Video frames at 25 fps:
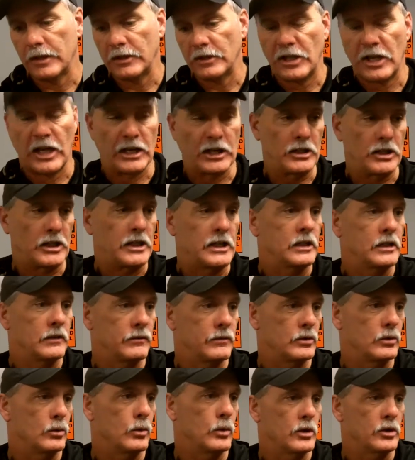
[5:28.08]
technique,
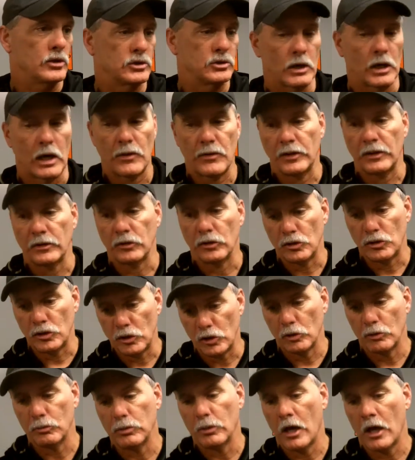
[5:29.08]
if you will. So I think the
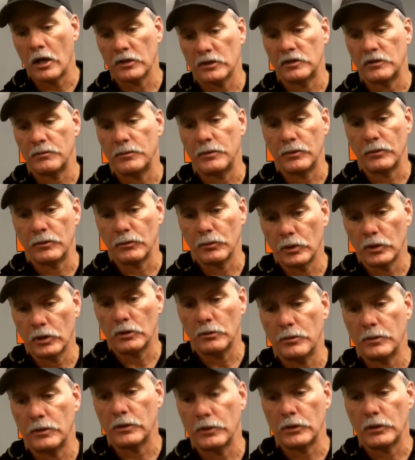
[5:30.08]
shield blocks have been
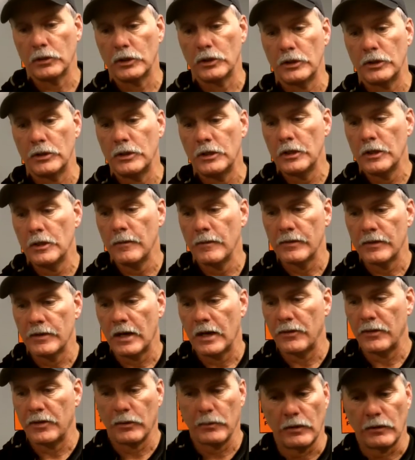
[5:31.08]
good.
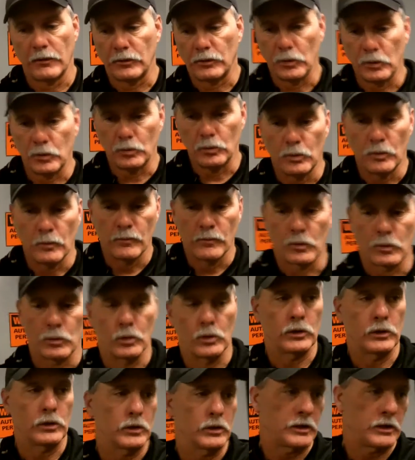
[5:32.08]
I think we have two
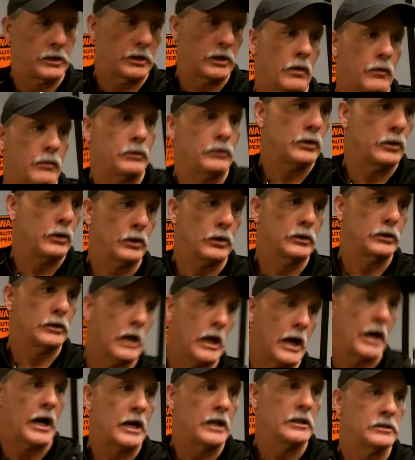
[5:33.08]
really good kickoff return
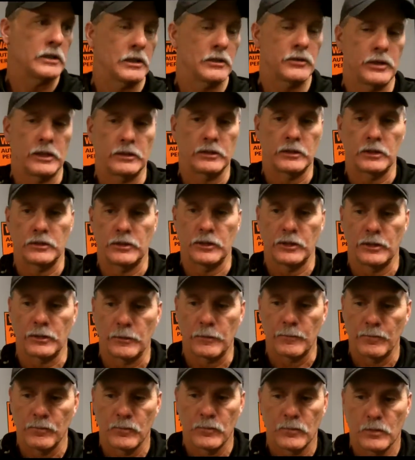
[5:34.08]
guys. I think that
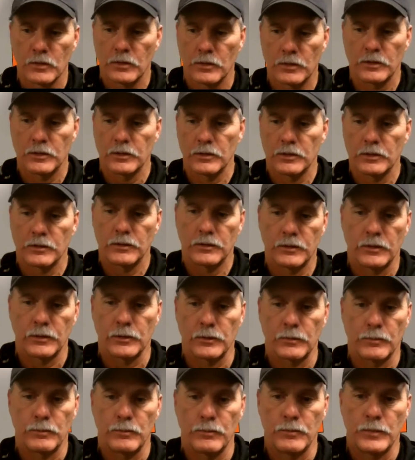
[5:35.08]

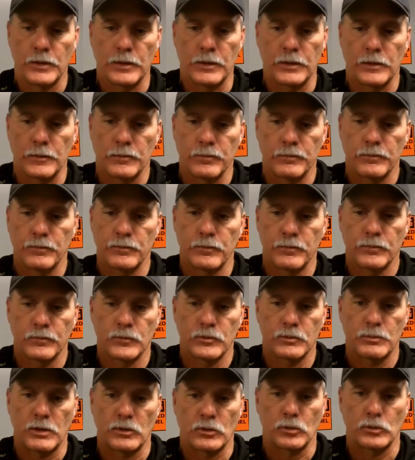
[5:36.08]
their
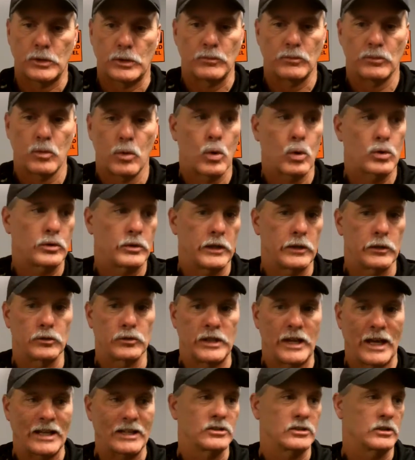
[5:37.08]
special teams coordinator
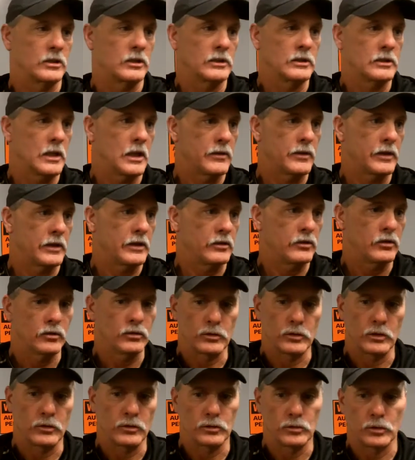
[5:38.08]
is excellent. I think he's
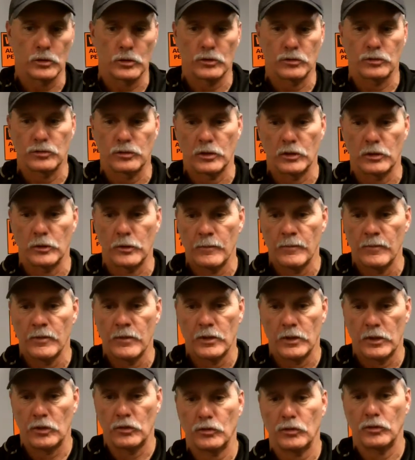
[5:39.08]
as good as there
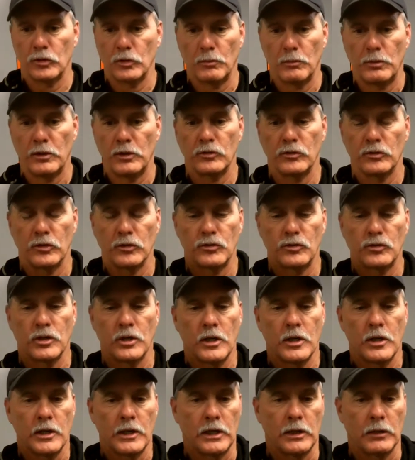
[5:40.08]
is in the business.
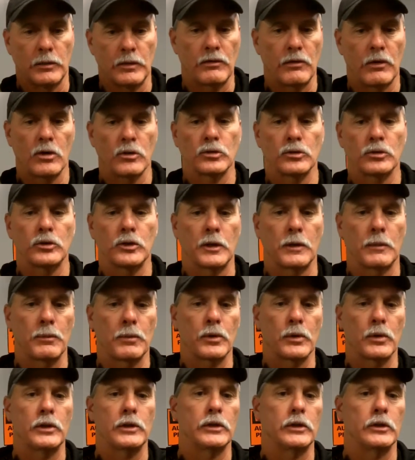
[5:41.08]
And we've also done a
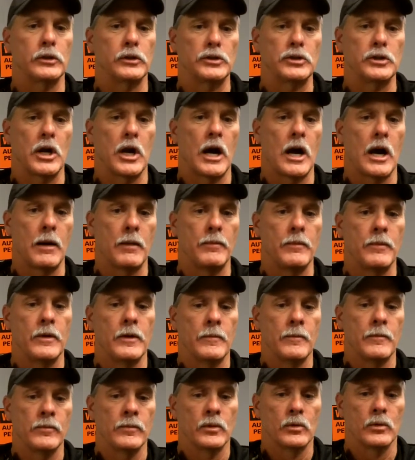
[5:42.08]
pretty good job
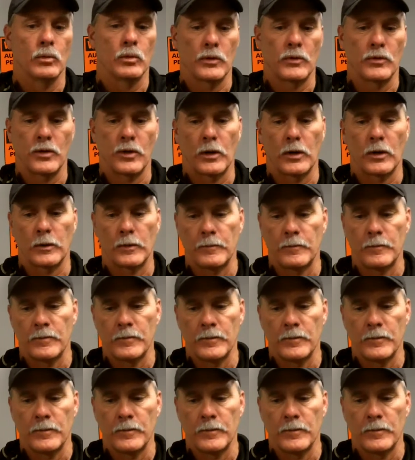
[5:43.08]
with our